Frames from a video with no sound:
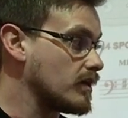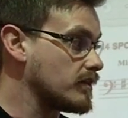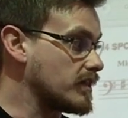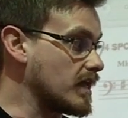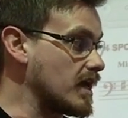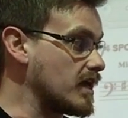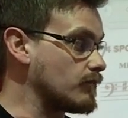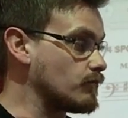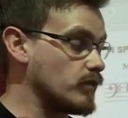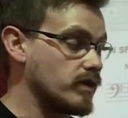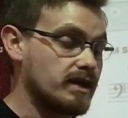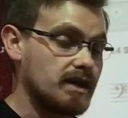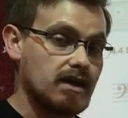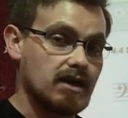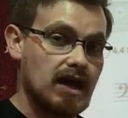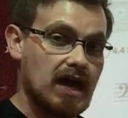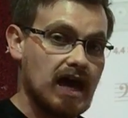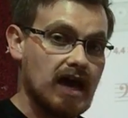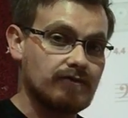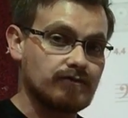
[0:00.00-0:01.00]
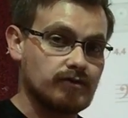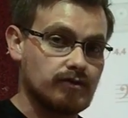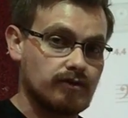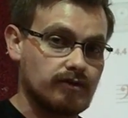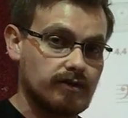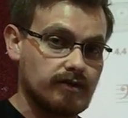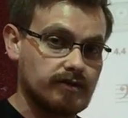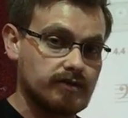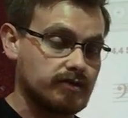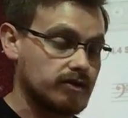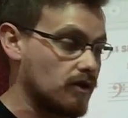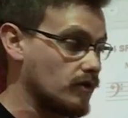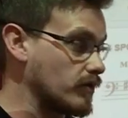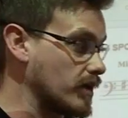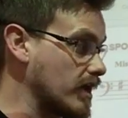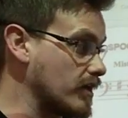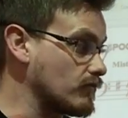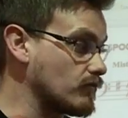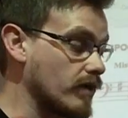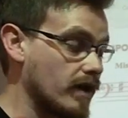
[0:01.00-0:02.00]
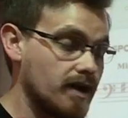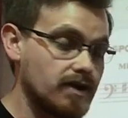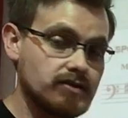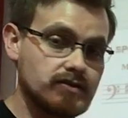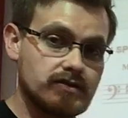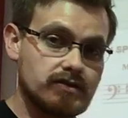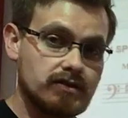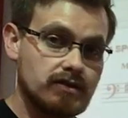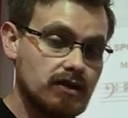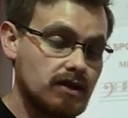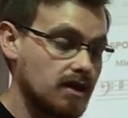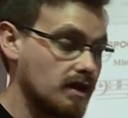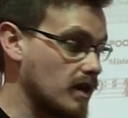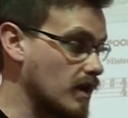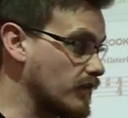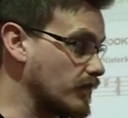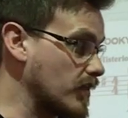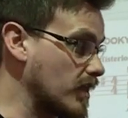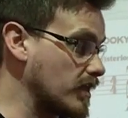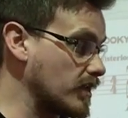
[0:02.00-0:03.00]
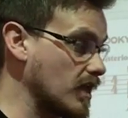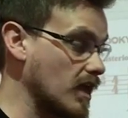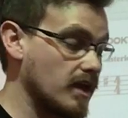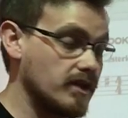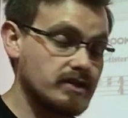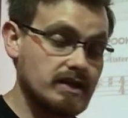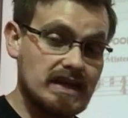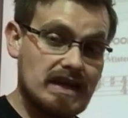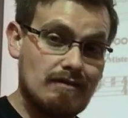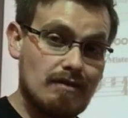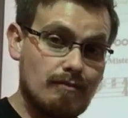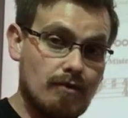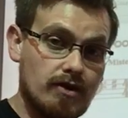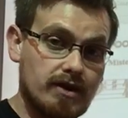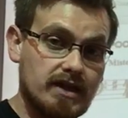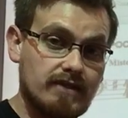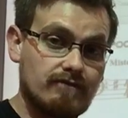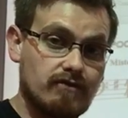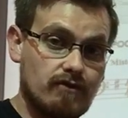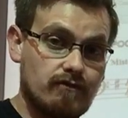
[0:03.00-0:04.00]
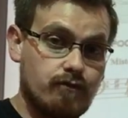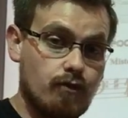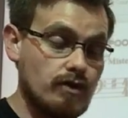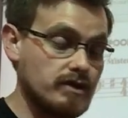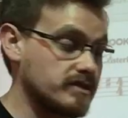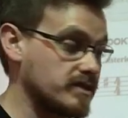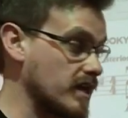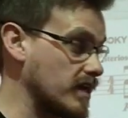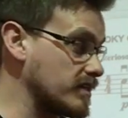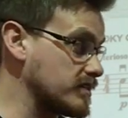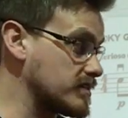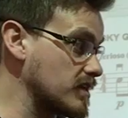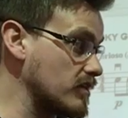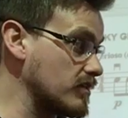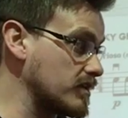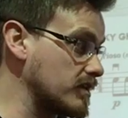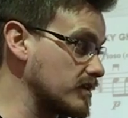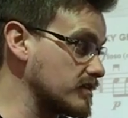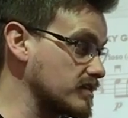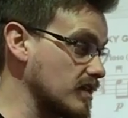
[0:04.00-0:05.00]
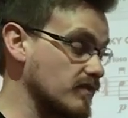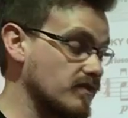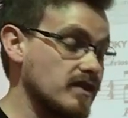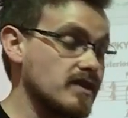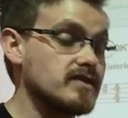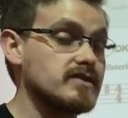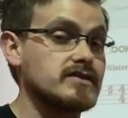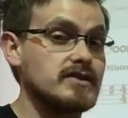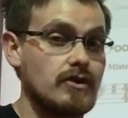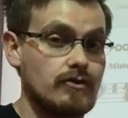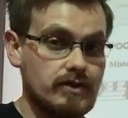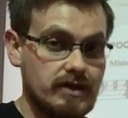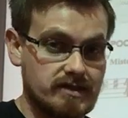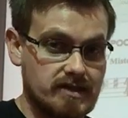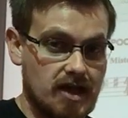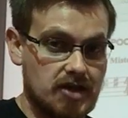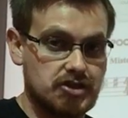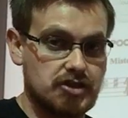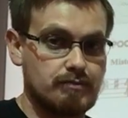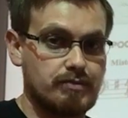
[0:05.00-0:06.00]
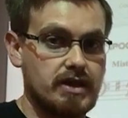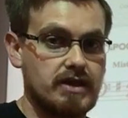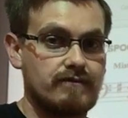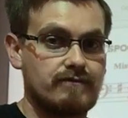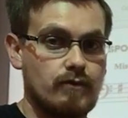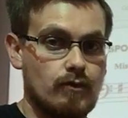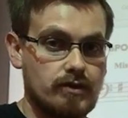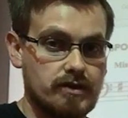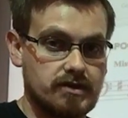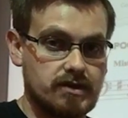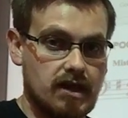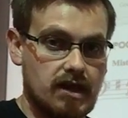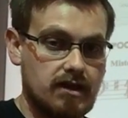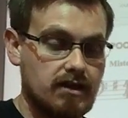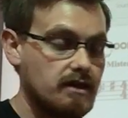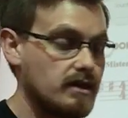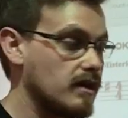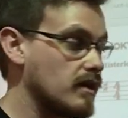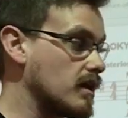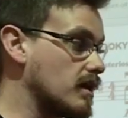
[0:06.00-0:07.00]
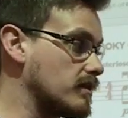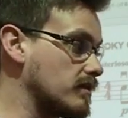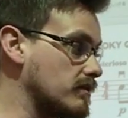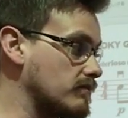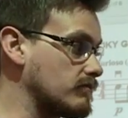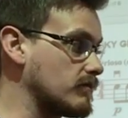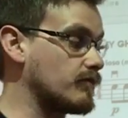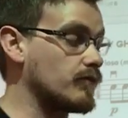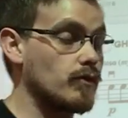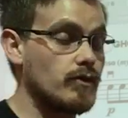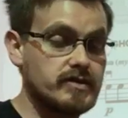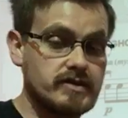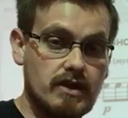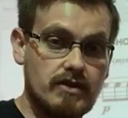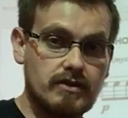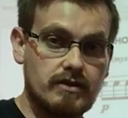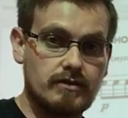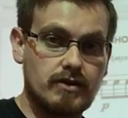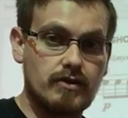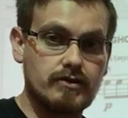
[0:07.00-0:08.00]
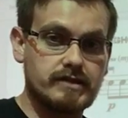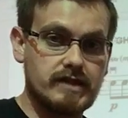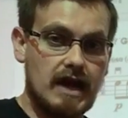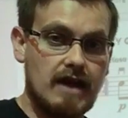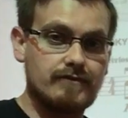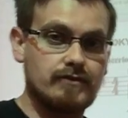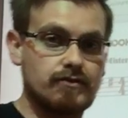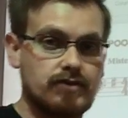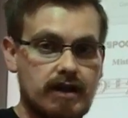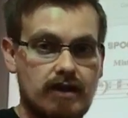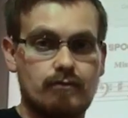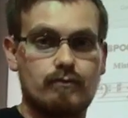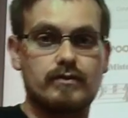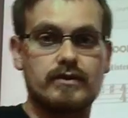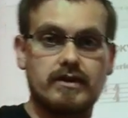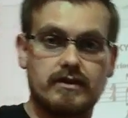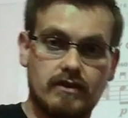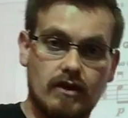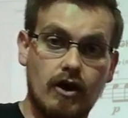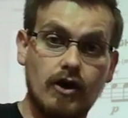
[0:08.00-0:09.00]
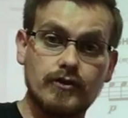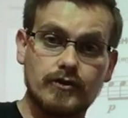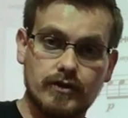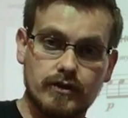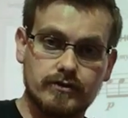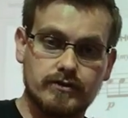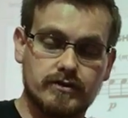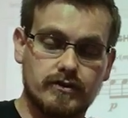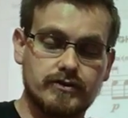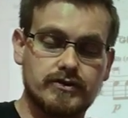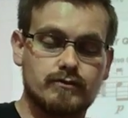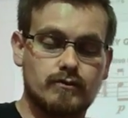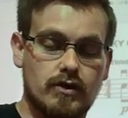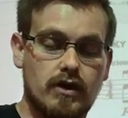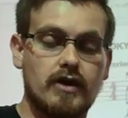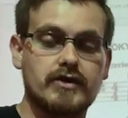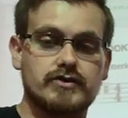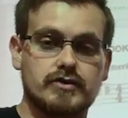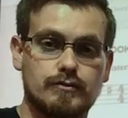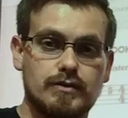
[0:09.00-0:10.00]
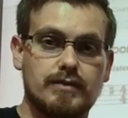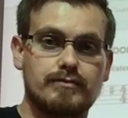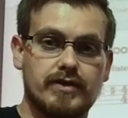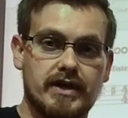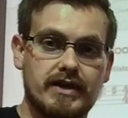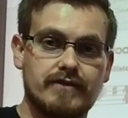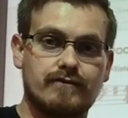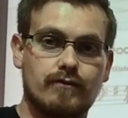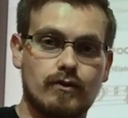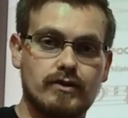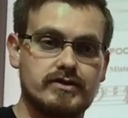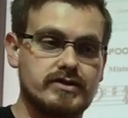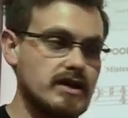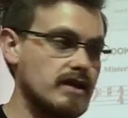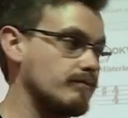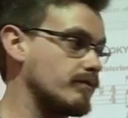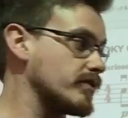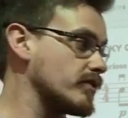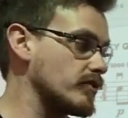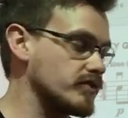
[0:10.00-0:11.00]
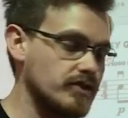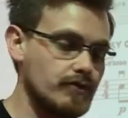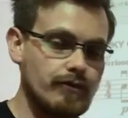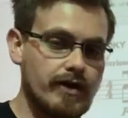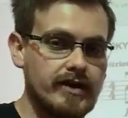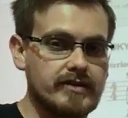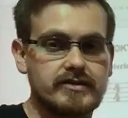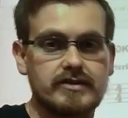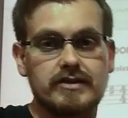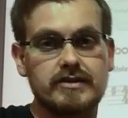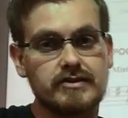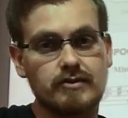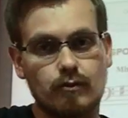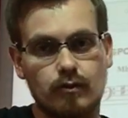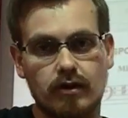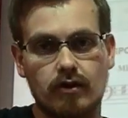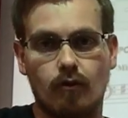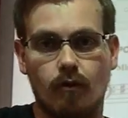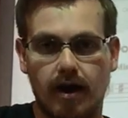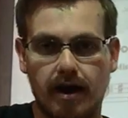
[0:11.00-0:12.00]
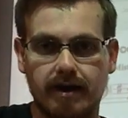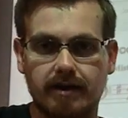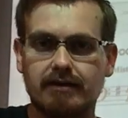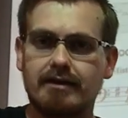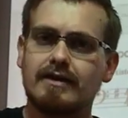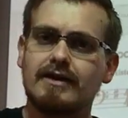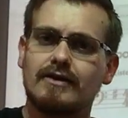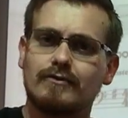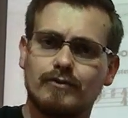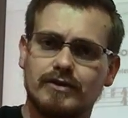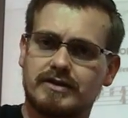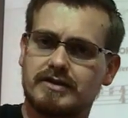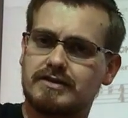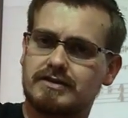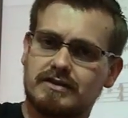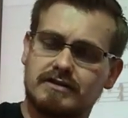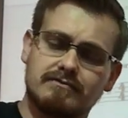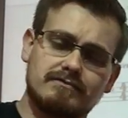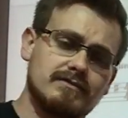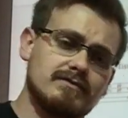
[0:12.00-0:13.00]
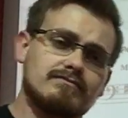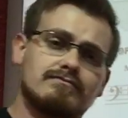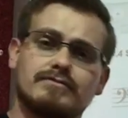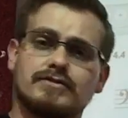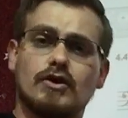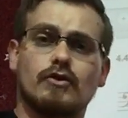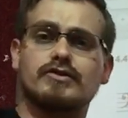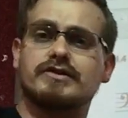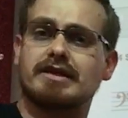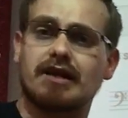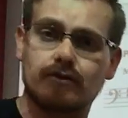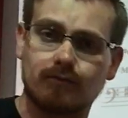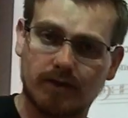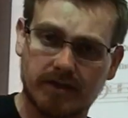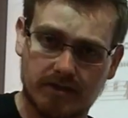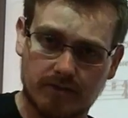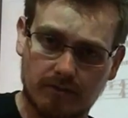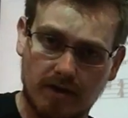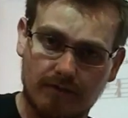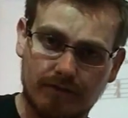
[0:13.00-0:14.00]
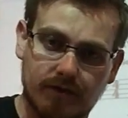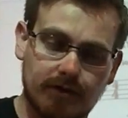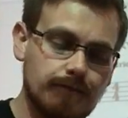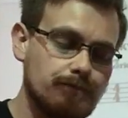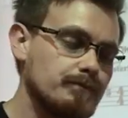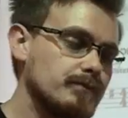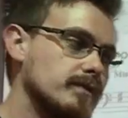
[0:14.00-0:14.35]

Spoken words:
Then we get after this note a rest and then a dynamic marking for forte, telling us that this note is actually played forte. And then if there was other notes after that, all those notes will also be played forte. But there's a rest, so we're quiet, which is no sound whatsoever.